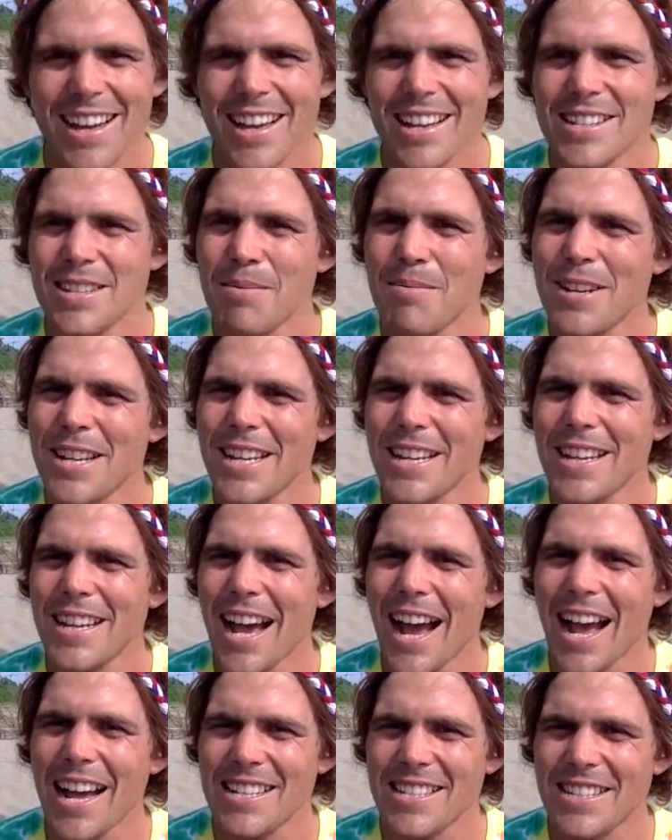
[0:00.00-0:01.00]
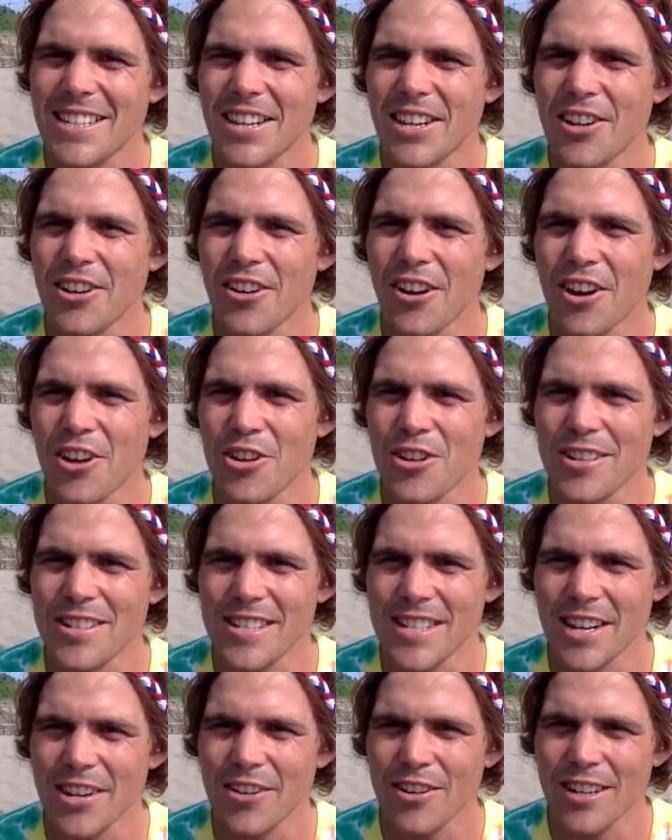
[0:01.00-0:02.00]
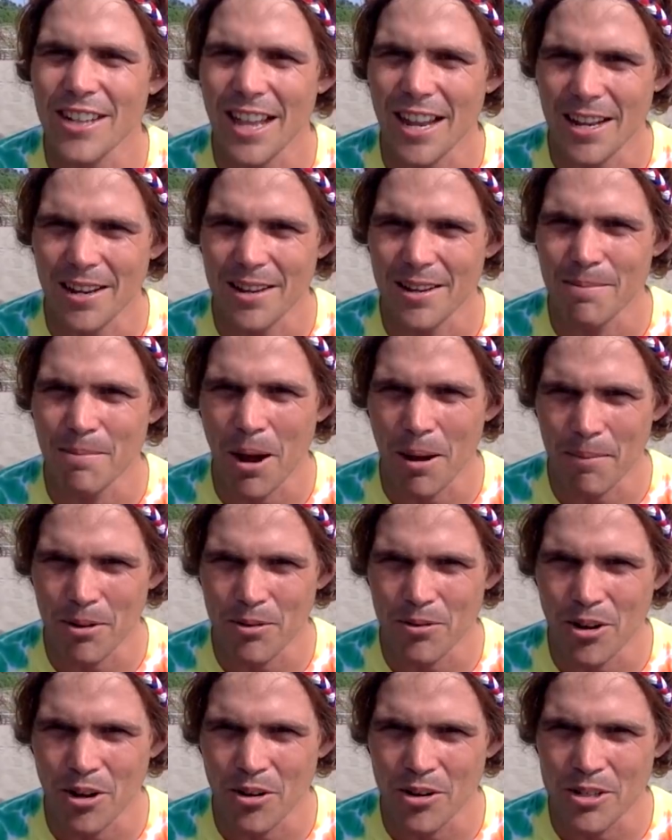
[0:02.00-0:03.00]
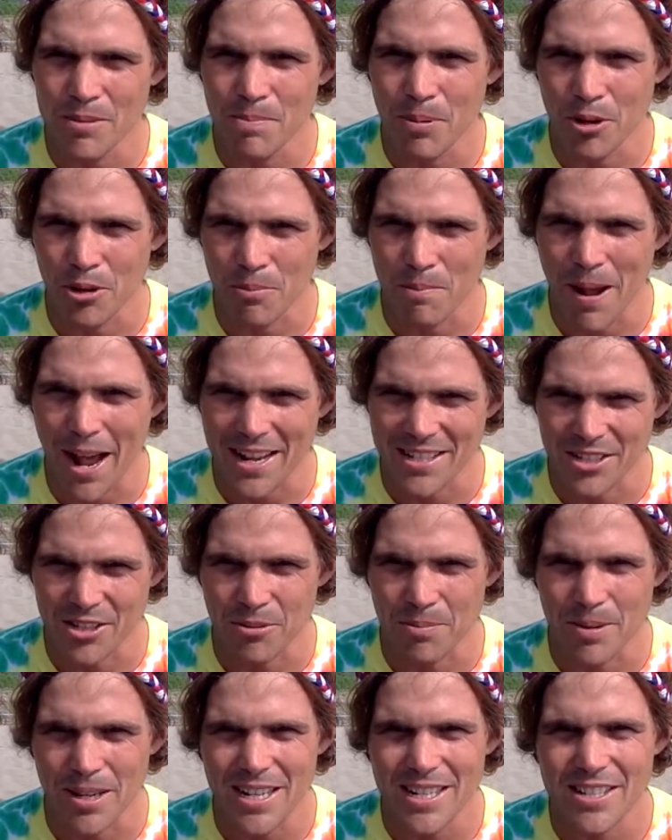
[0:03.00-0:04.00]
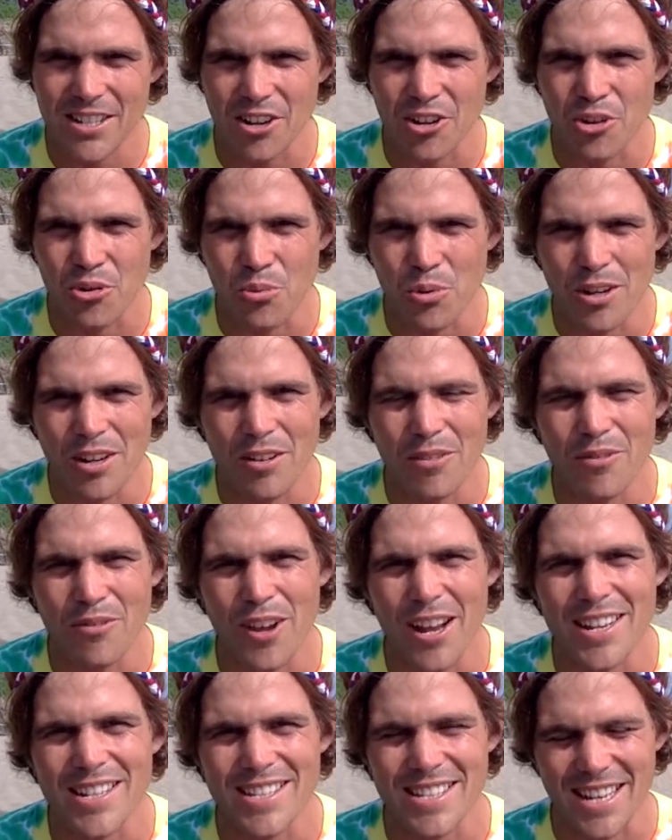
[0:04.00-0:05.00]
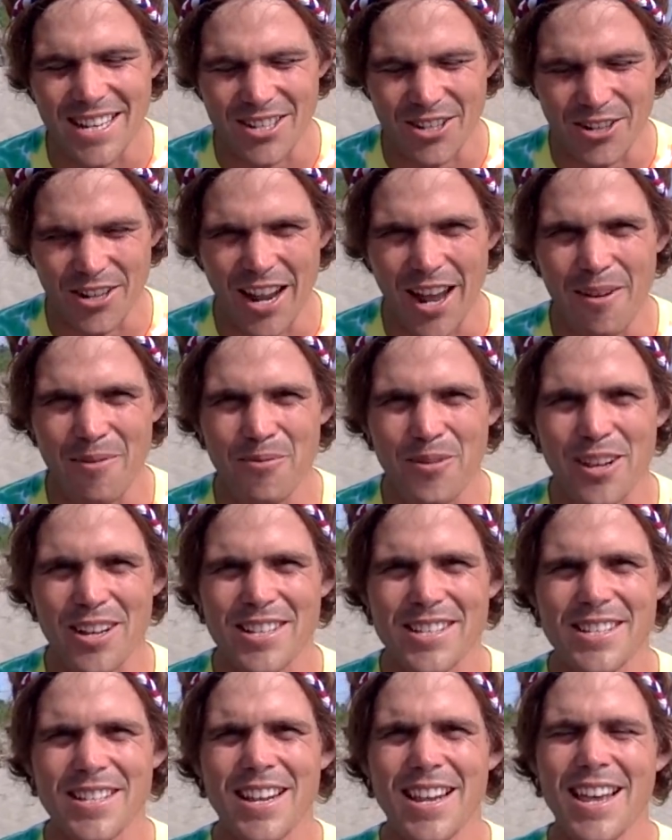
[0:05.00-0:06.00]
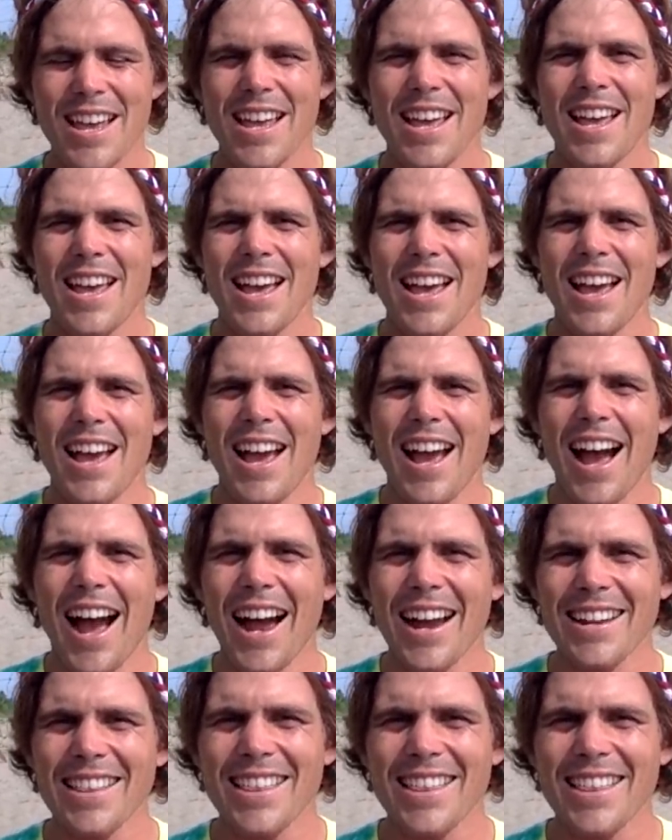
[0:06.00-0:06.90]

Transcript: Somebody asked here, are you considering letting Mama Rose put her masterpiece on your wooden fence as her canvas? I